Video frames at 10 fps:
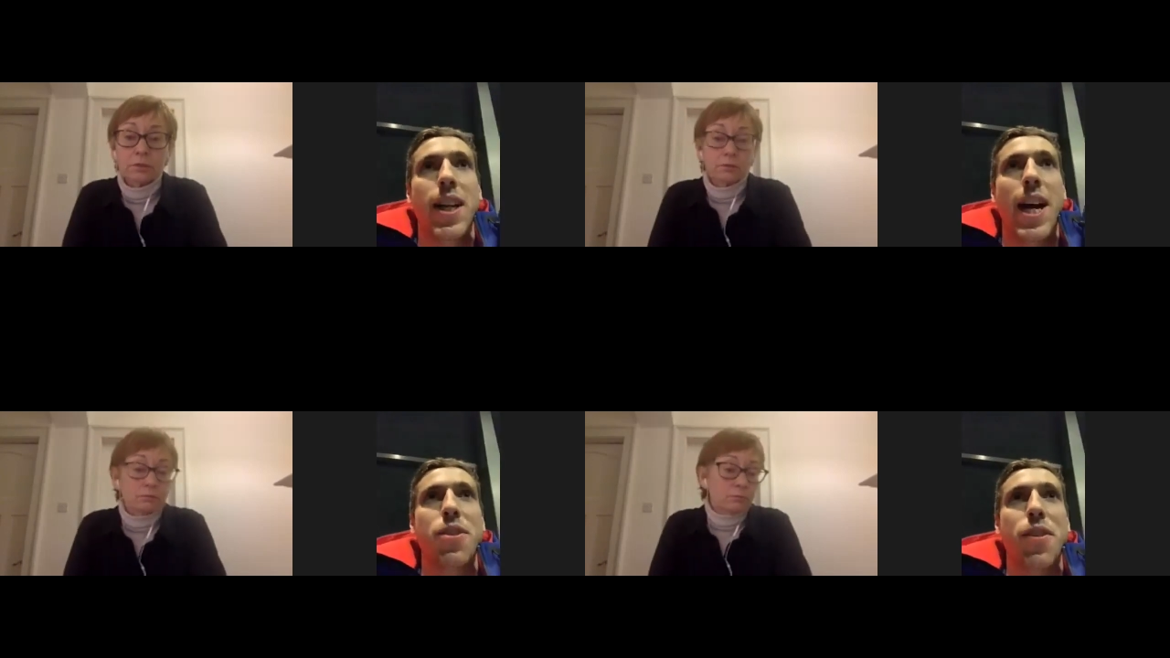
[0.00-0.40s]

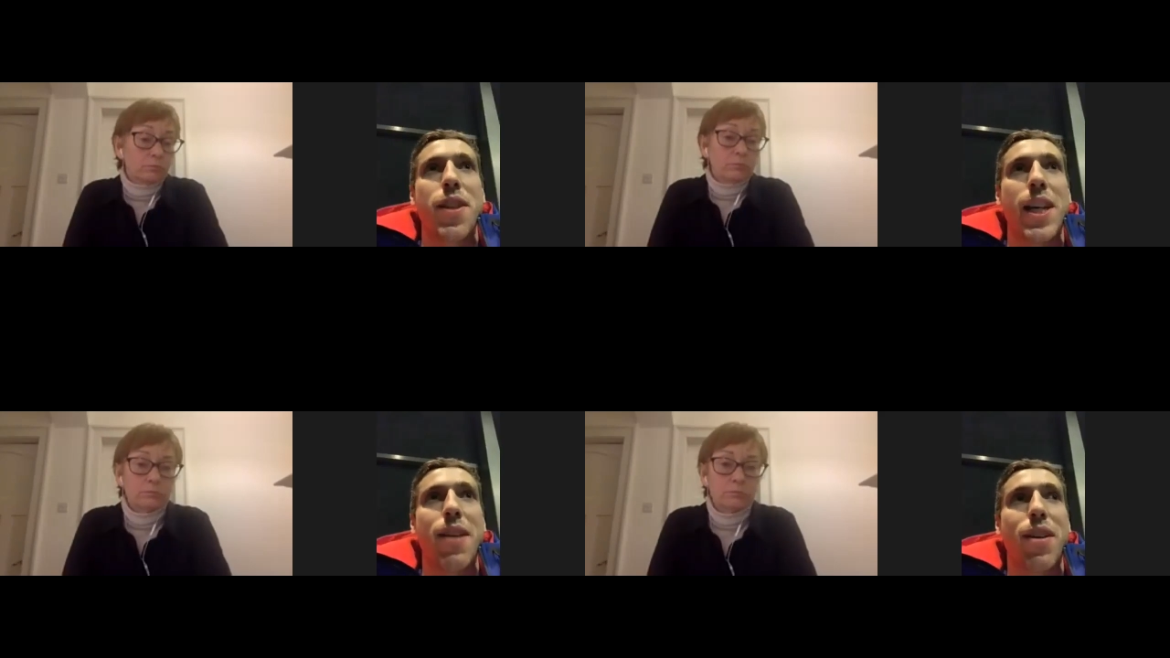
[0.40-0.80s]
Speaker 1: I don't
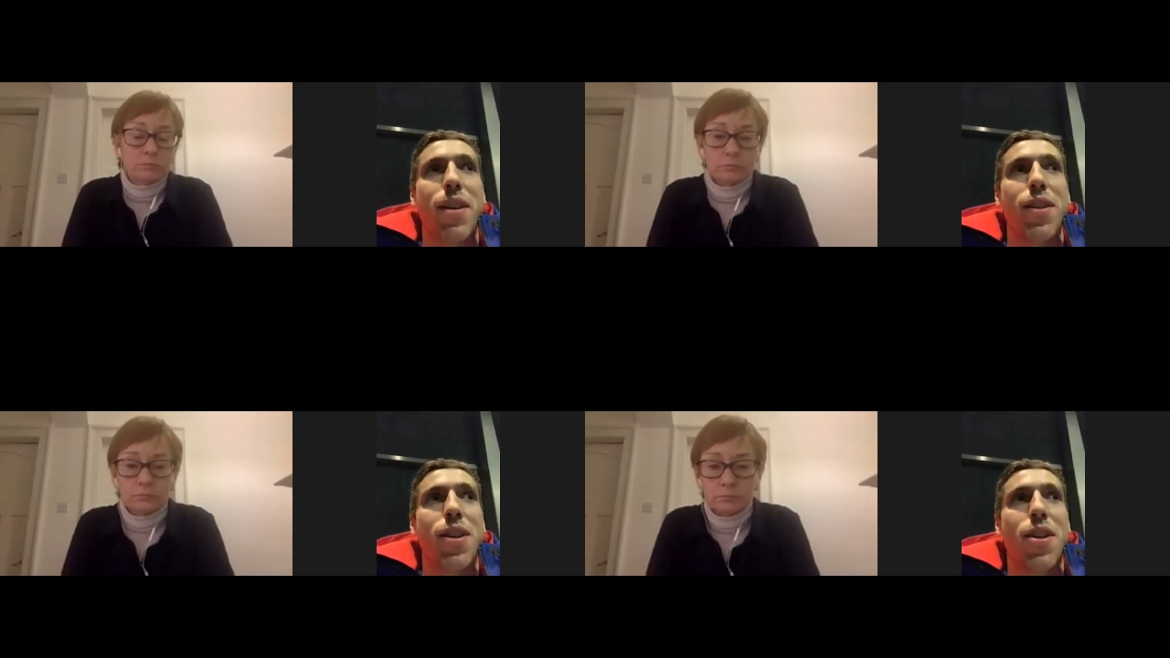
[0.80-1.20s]
think I've
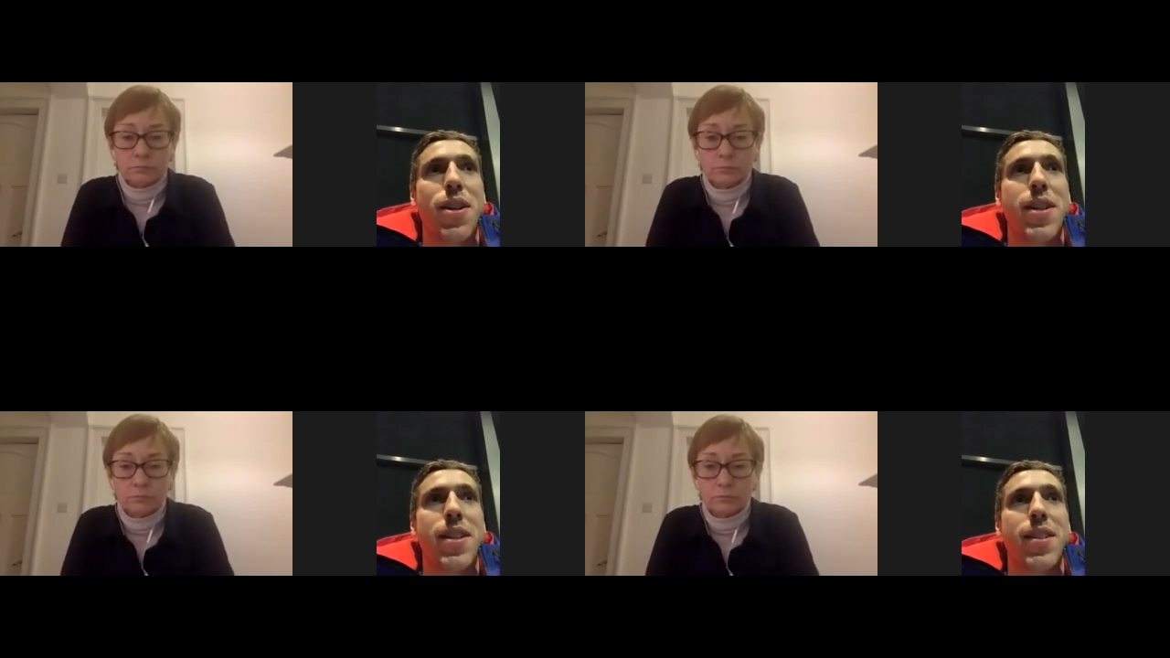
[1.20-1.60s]
ever
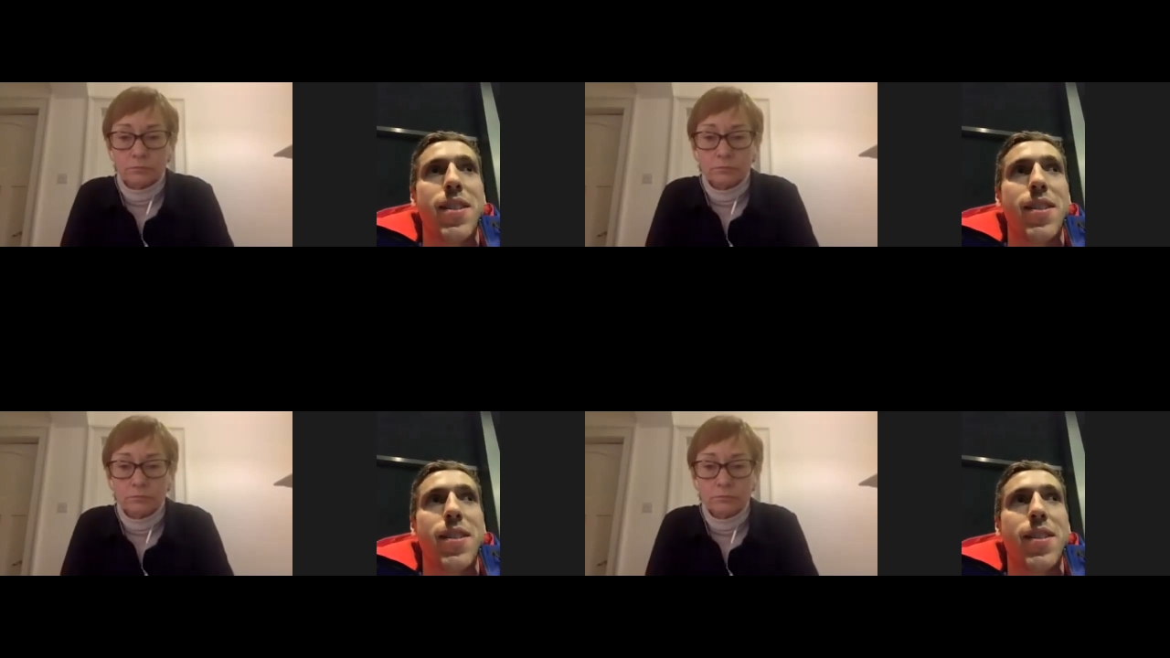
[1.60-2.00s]
gotten it.
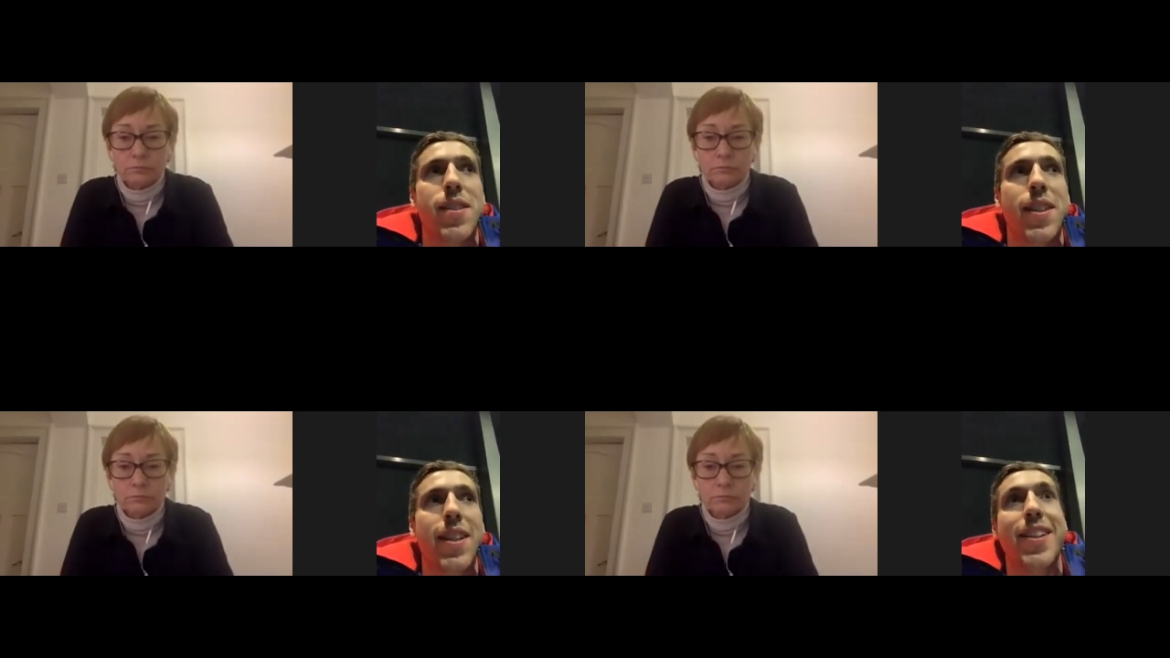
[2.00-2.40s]

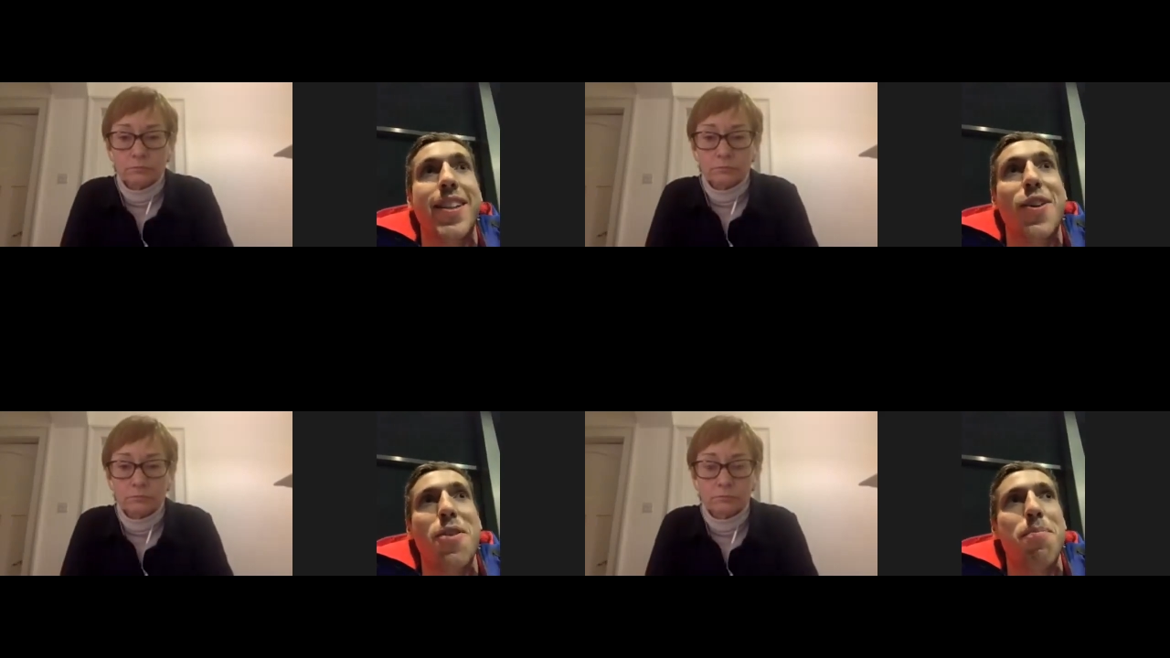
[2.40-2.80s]

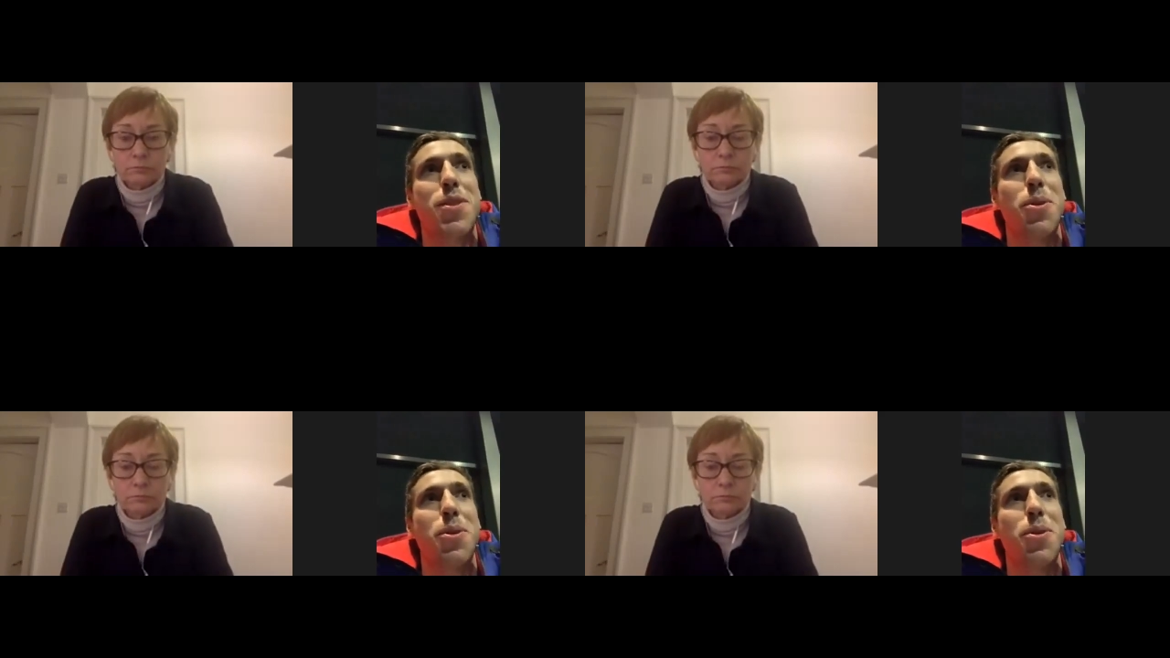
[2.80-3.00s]
You know,